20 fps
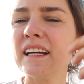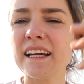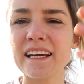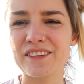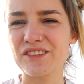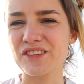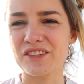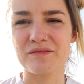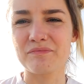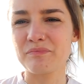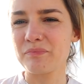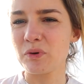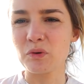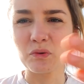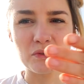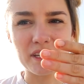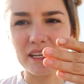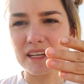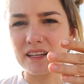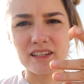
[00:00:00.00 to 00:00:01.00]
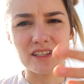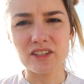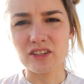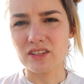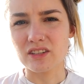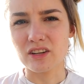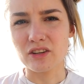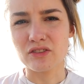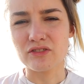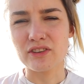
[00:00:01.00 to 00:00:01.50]
it just pulls in to
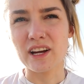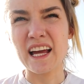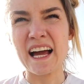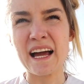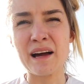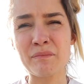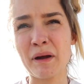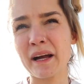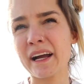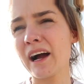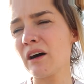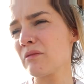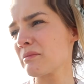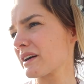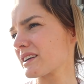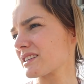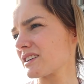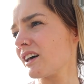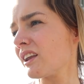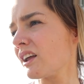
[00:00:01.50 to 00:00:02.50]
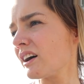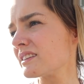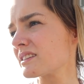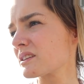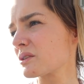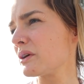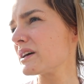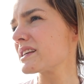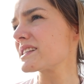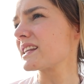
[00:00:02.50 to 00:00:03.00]
just go straight back out because our
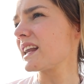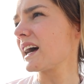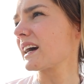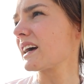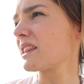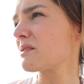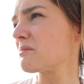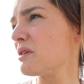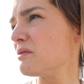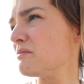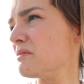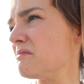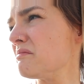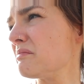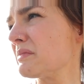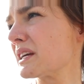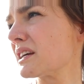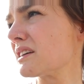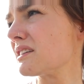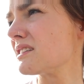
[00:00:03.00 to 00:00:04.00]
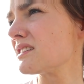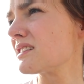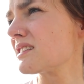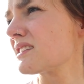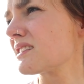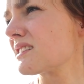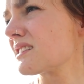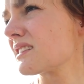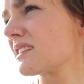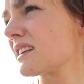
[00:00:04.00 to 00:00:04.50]
lines are quite slack at the moment
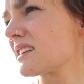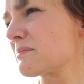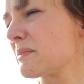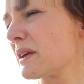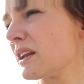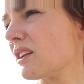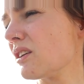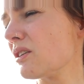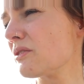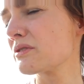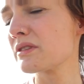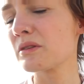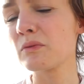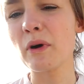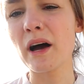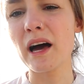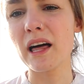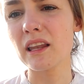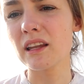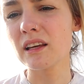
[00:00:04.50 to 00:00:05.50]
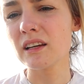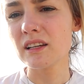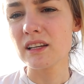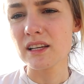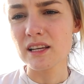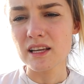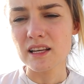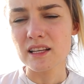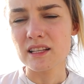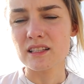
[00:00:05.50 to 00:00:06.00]
because there's been a lot of swell,
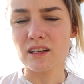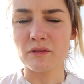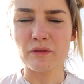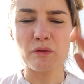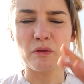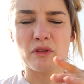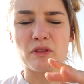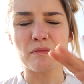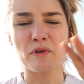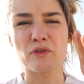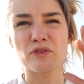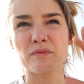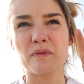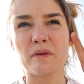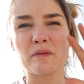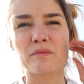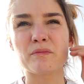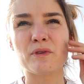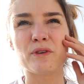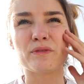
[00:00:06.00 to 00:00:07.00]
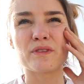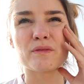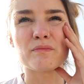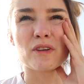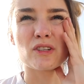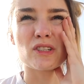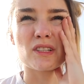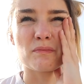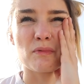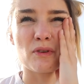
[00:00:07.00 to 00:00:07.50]
so we want the boat to be able to move as
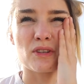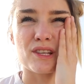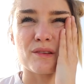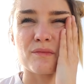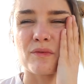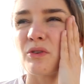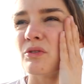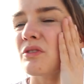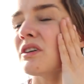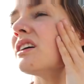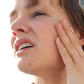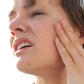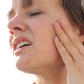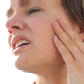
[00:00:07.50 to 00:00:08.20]
much as possible.